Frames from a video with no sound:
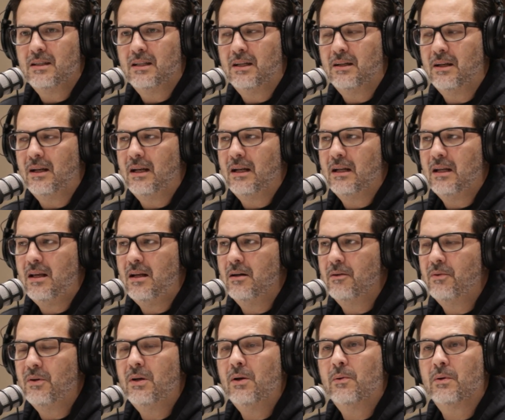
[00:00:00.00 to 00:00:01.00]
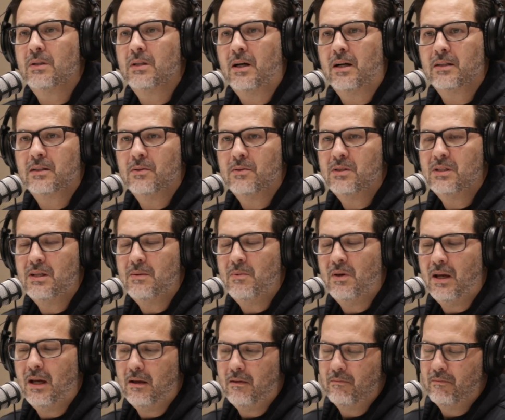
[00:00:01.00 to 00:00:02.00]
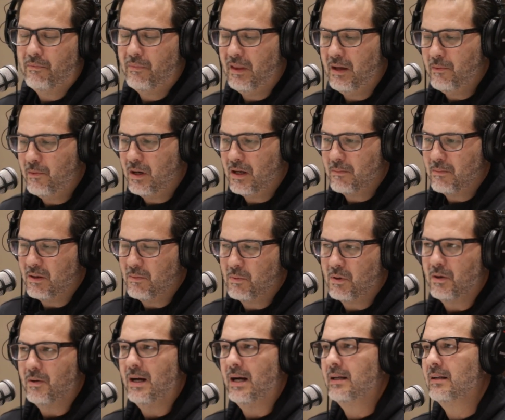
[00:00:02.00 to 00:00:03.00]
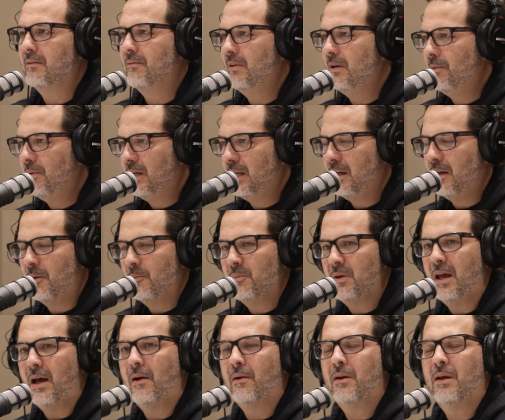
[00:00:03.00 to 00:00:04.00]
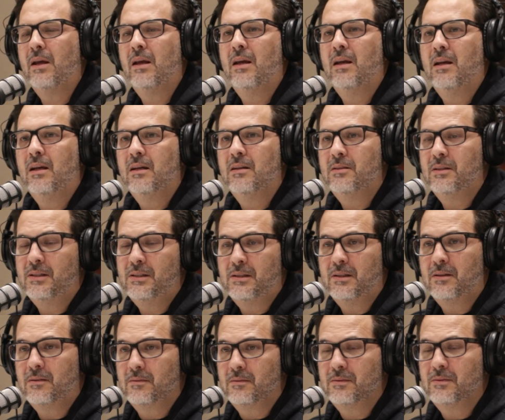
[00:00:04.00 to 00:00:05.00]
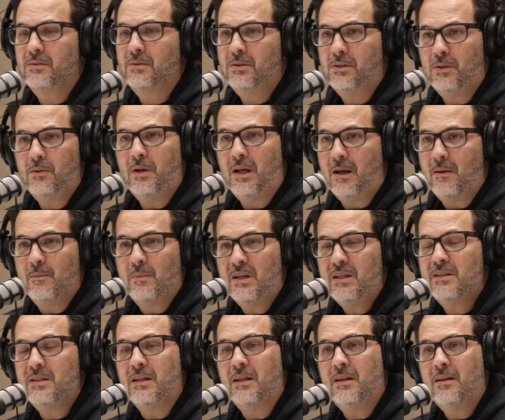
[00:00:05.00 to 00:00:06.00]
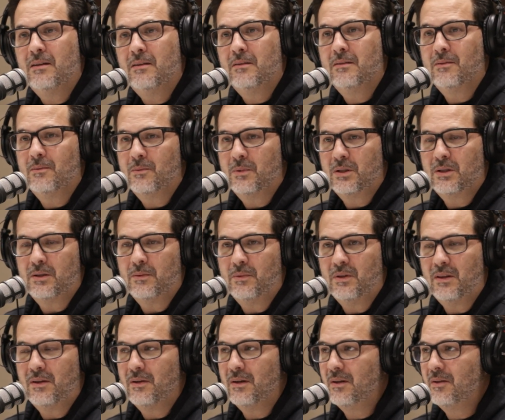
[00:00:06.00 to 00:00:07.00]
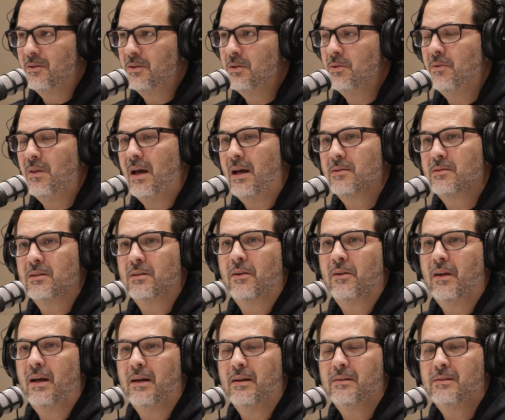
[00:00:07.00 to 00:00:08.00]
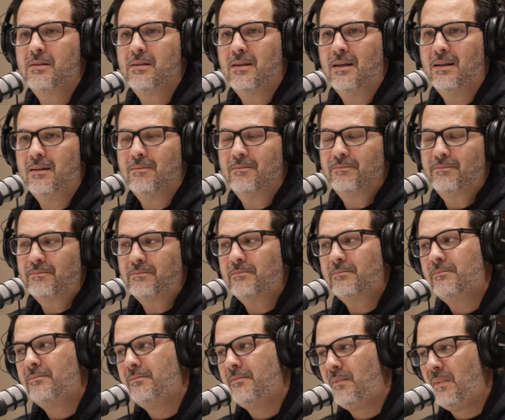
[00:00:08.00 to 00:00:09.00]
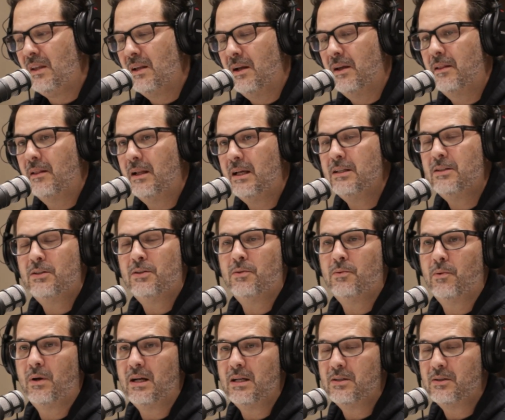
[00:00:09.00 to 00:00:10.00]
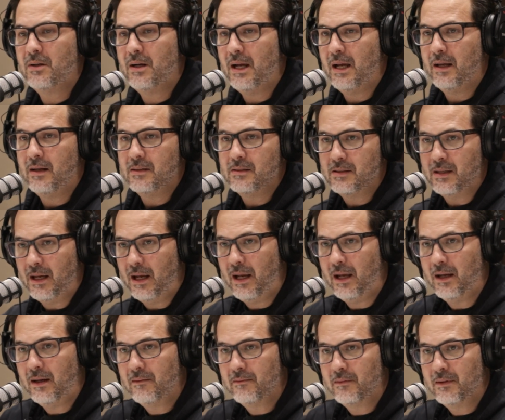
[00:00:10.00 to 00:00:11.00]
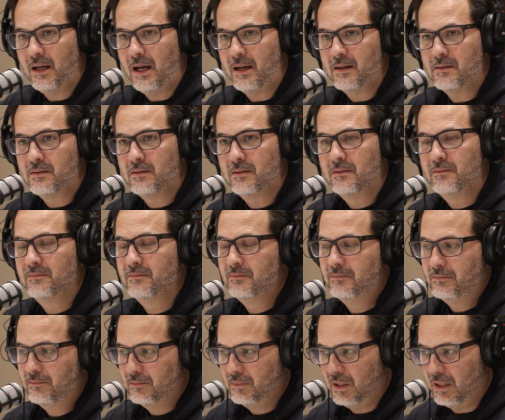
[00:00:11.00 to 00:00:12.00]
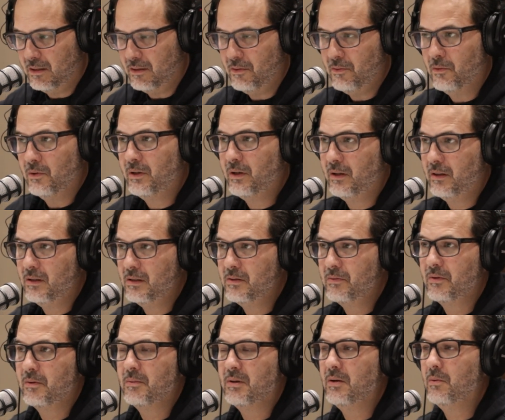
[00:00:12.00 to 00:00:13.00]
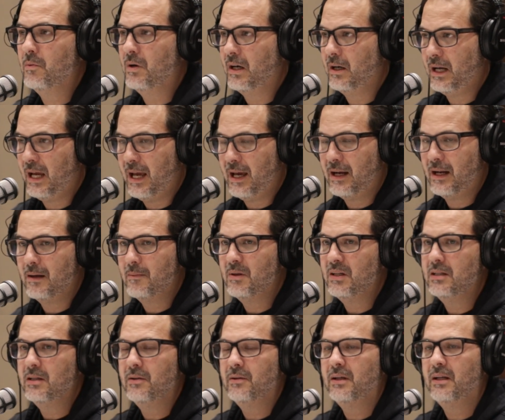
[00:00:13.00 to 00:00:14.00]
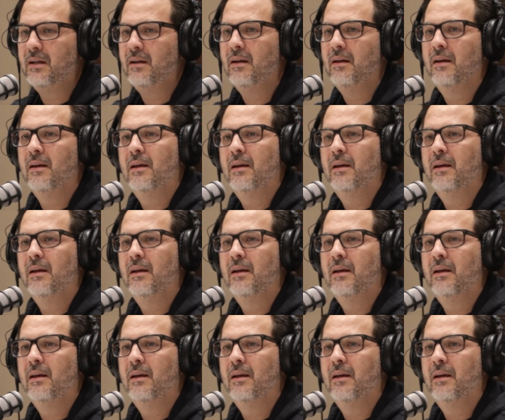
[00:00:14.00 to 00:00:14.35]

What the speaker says: And, if you go and talk to a CPA, they want to be proactive. They want to help you out. It's just they're so damn busy working with their other 2,000 clients that unless you raise your hand and say, hey, guys, can you look at this for me? What can I be doing?